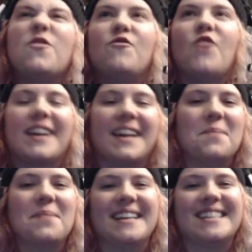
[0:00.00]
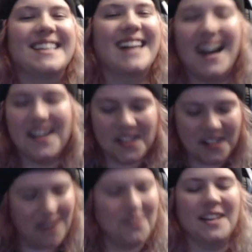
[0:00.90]
Fucking amazing. I
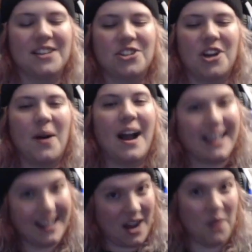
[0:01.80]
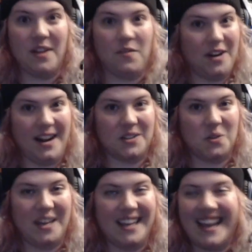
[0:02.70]
love this show. I cannot wait for next
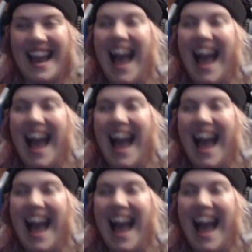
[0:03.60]
week.